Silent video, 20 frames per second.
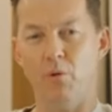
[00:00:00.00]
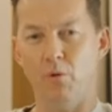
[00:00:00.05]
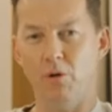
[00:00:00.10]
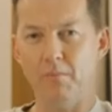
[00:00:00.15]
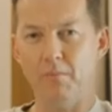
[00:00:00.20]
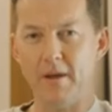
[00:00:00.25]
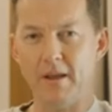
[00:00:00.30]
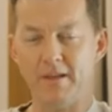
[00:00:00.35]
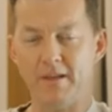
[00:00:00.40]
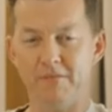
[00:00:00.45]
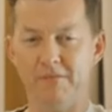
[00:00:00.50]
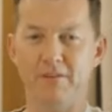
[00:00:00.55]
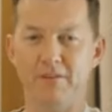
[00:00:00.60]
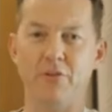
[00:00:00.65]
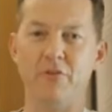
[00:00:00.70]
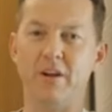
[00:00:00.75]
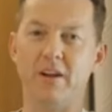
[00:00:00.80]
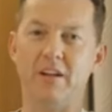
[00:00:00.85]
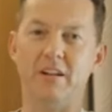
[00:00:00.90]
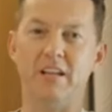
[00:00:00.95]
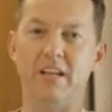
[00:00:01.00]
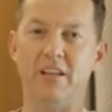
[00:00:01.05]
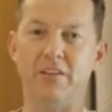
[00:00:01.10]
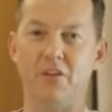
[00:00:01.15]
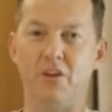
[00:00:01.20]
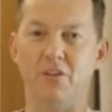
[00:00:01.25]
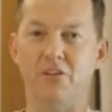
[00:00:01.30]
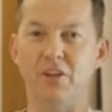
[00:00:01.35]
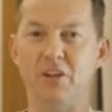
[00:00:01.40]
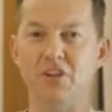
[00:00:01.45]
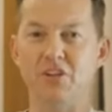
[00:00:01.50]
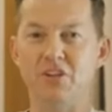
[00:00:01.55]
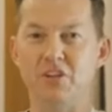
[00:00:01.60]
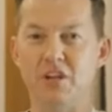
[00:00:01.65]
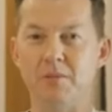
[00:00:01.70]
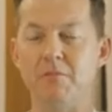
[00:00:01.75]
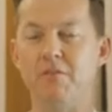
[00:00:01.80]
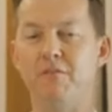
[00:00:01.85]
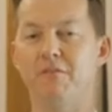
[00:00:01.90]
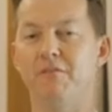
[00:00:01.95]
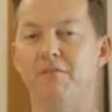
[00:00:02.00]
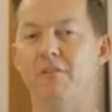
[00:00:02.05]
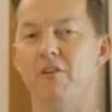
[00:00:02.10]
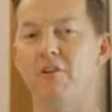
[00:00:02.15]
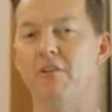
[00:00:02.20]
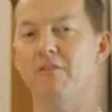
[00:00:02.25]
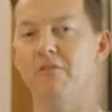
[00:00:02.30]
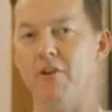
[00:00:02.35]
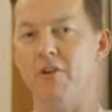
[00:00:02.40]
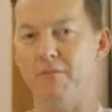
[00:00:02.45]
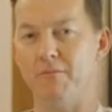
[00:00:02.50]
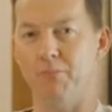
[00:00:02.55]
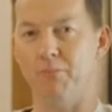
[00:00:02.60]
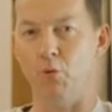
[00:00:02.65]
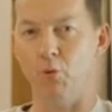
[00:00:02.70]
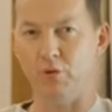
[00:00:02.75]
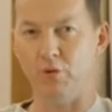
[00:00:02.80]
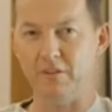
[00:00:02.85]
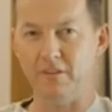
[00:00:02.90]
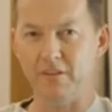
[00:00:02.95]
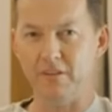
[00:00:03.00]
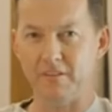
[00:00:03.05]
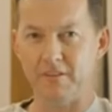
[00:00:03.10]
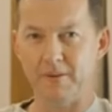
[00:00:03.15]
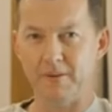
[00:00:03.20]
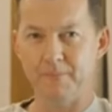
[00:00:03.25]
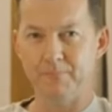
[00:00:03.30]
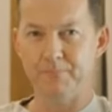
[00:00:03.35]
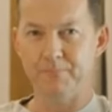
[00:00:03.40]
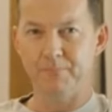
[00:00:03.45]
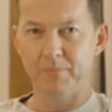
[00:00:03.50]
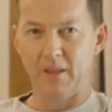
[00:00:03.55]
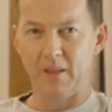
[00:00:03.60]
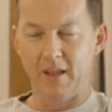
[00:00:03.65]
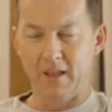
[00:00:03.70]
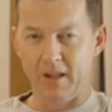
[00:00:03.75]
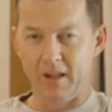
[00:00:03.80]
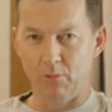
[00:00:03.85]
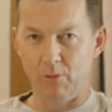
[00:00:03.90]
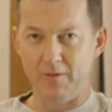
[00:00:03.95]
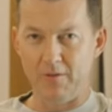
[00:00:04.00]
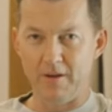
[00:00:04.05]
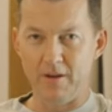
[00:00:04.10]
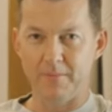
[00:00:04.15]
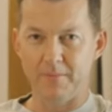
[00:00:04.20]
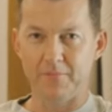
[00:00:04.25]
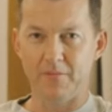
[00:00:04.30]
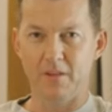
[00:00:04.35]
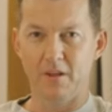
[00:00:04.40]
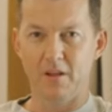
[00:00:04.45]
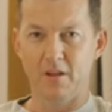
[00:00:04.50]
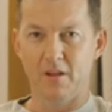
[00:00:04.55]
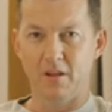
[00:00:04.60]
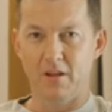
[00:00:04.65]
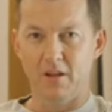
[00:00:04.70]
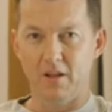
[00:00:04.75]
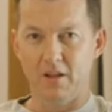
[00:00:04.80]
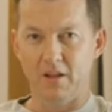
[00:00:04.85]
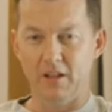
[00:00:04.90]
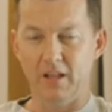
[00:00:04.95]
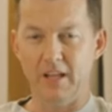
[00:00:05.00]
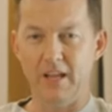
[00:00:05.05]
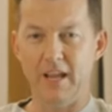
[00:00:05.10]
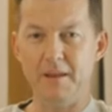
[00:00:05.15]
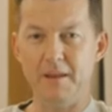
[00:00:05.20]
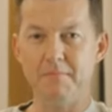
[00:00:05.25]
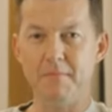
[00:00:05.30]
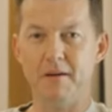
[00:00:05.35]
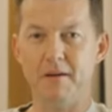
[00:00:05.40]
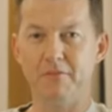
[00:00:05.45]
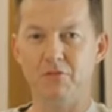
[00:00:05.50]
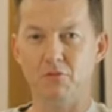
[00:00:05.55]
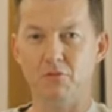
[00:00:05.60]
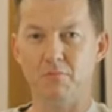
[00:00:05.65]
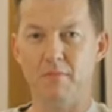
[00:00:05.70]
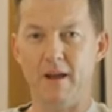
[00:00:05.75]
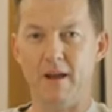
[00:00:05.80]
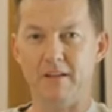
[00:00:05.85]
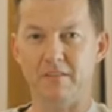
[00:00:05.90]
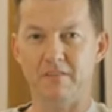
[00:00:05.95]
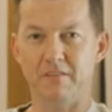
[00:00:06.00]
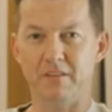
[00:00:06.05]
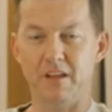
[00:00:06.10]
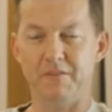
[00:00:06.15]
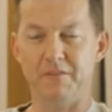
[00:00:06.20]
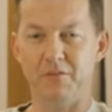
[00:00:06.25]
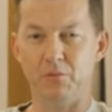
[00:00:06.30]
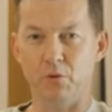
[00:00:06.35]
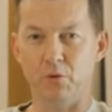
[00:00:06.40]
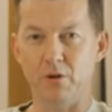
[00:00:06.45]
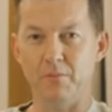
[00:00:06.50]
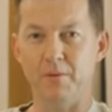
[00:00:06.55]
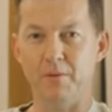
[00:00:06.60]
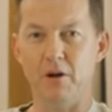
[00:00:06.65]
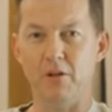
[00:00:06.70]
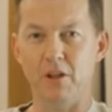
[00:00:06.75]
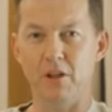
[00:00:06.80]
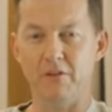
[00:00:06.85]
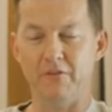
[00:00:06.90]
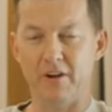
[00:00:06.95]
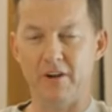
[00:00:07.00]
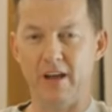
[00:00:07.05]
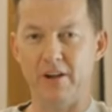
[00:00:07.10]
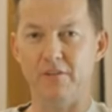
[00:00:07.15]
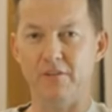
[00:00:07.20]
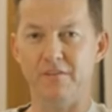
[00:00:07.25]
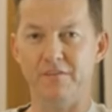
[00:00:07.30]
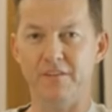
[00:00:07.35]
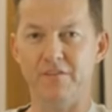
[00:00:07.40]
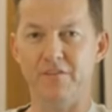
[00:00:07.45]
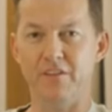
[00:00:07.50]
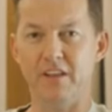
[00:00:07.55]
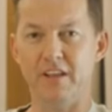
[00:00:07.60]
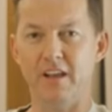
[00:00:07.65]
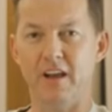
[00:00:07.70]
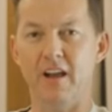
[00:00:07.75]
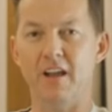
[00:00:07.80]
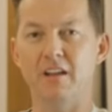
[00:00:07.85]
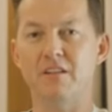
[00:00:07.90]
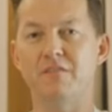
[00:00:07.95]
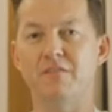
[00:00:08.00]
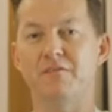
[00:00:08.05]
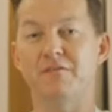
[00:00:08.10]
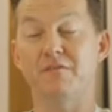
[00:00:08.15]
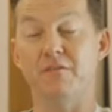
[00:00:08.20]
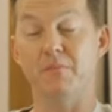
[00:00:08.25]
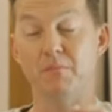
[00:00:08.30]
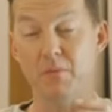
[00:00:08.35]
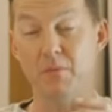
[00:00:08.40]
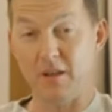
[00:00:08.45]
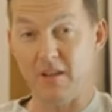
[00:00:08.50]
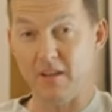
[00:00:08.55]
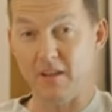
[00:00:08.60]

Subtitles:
I want to make it very clear that I think gym is very, very important. However, lean muscle mass, if you want to bowl over 150 Ks, for